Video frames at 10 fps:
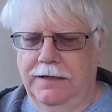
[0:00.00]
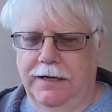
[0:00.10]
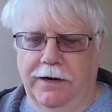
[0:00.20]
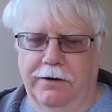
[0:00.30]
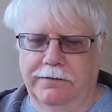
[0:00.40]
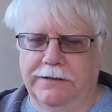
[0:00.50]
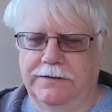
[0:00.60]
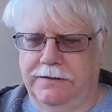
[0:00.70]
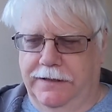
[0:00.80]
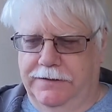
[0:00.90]
you know,
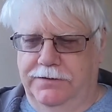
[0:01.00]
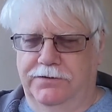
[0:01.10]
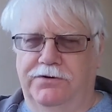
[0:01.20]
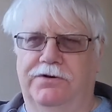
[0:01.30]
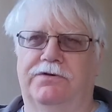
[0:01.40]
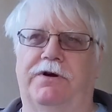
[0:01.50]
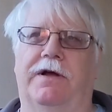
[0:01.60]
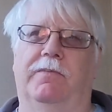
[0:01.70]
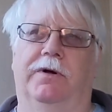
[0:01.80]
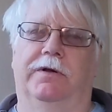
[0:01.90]
it's
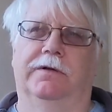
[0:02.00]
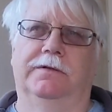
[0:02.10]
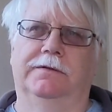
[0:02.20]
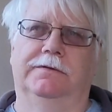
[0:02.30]
drinkable,